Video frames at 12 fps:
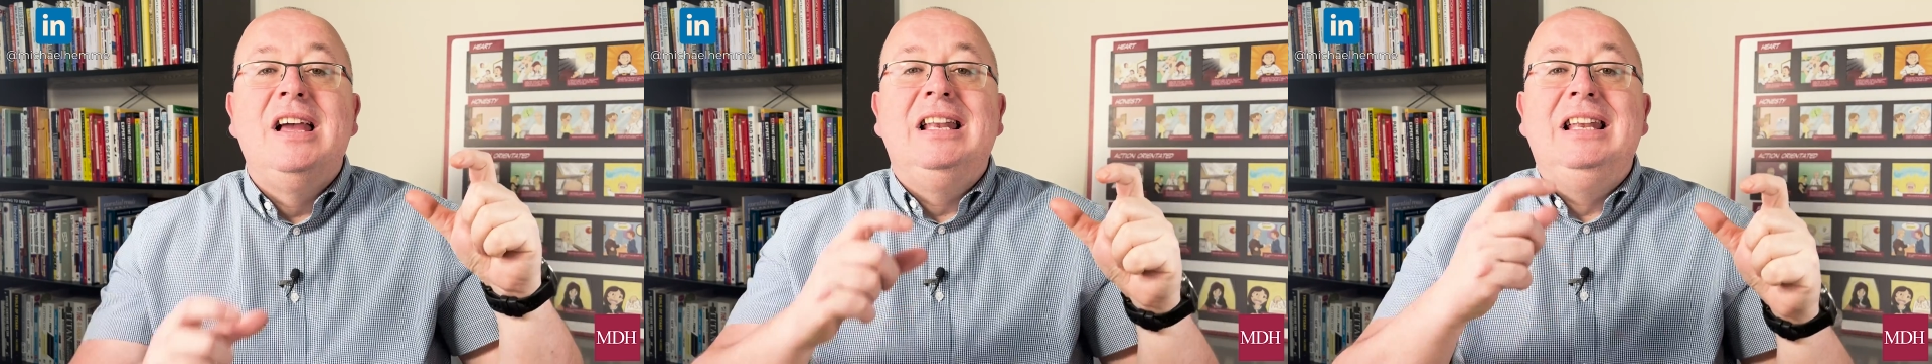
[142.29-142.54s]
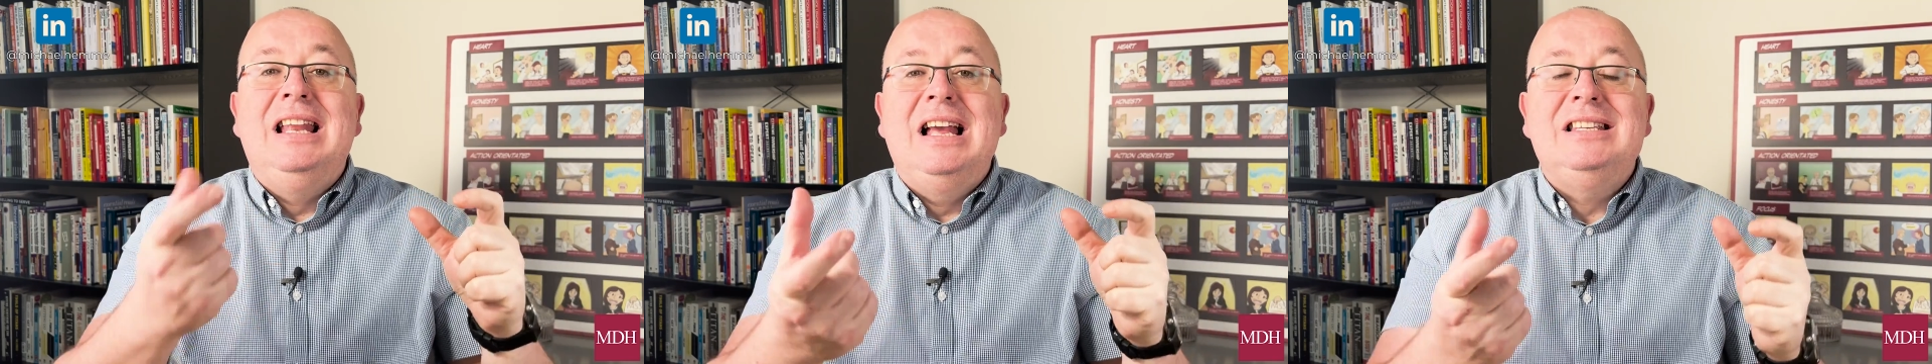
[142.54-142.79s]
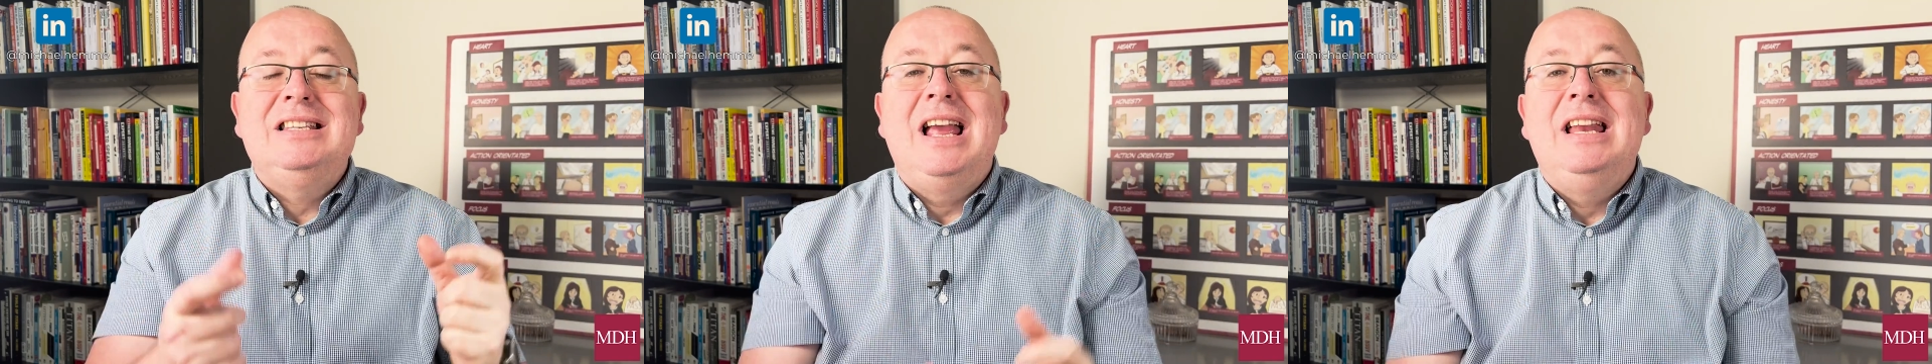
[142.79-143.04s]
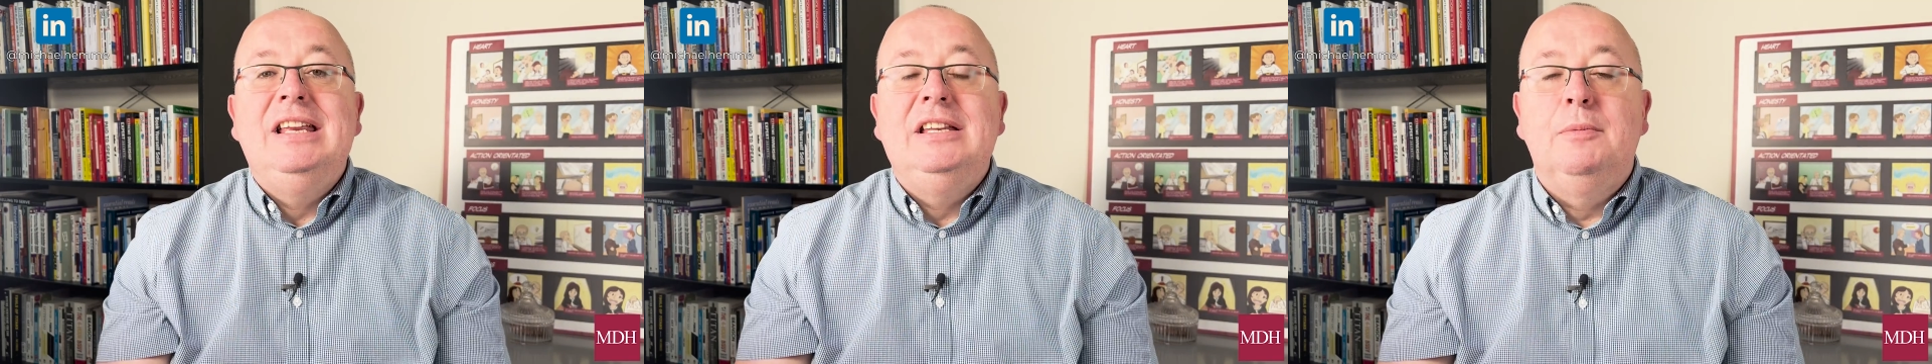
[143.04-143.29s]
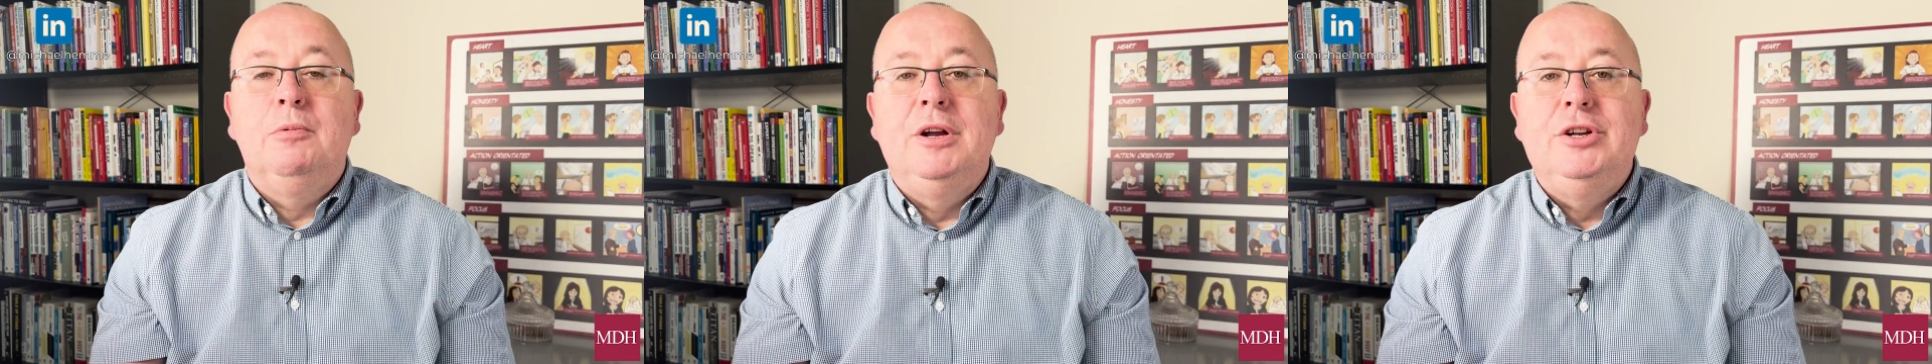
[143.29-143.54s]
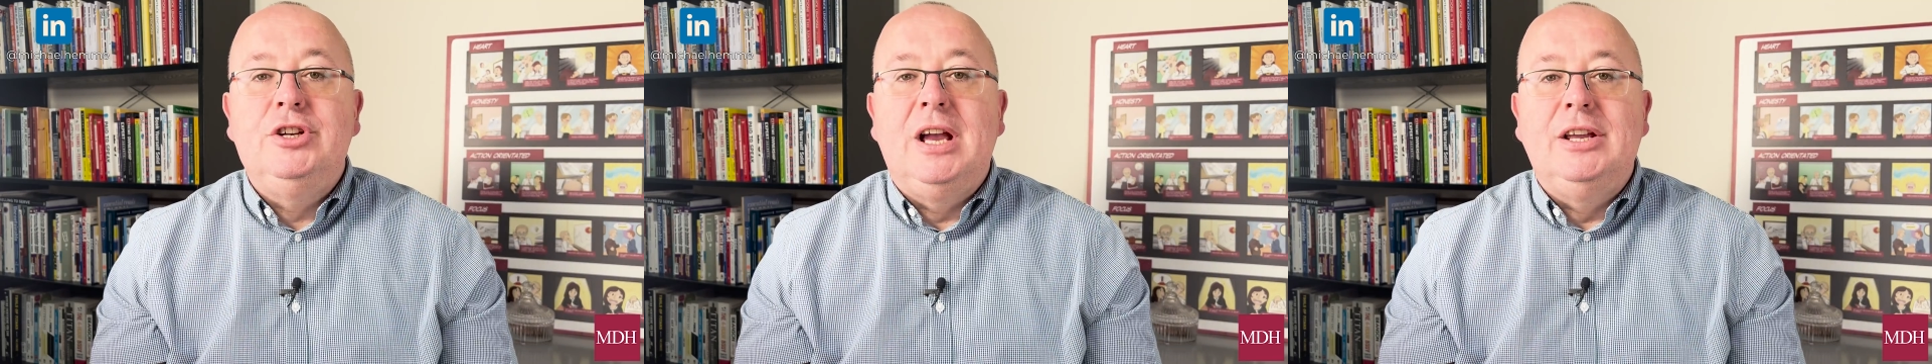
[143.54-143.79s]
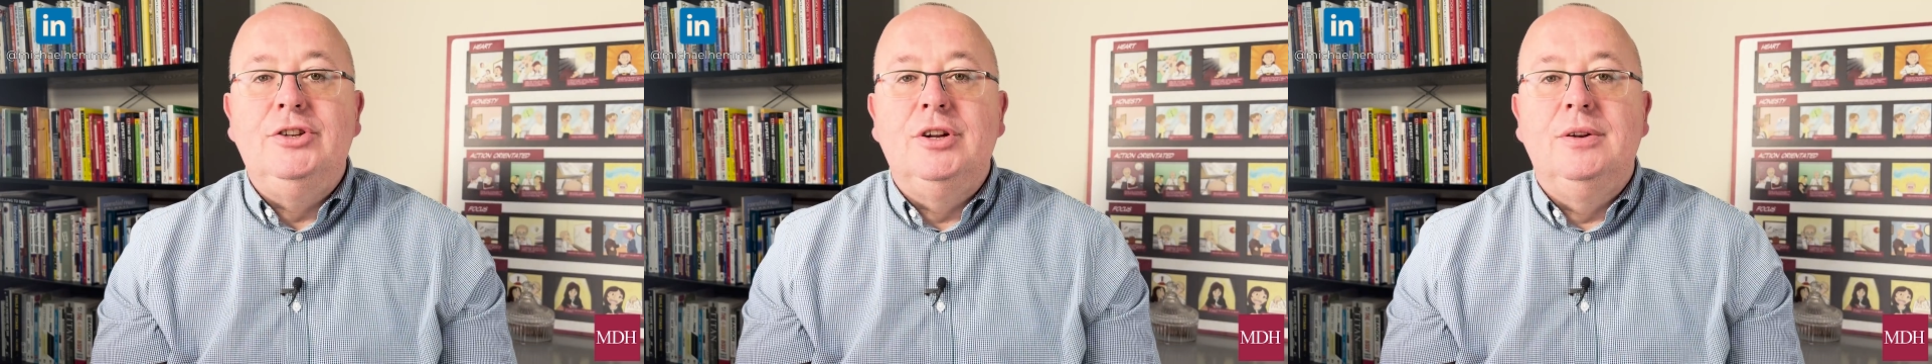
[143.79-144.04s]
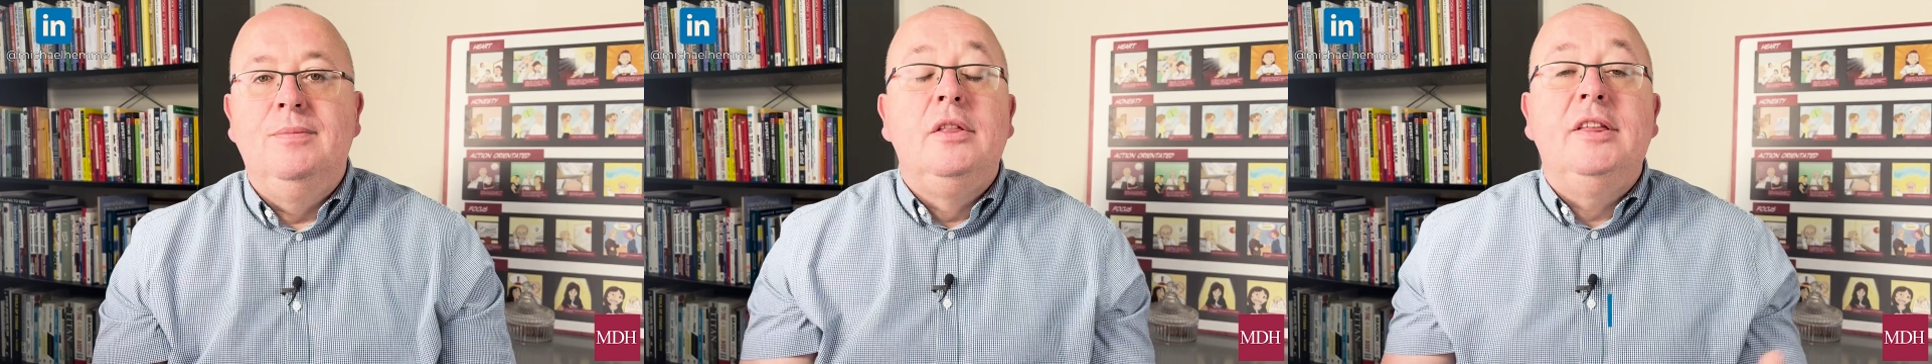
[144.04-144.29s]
less any depreciation.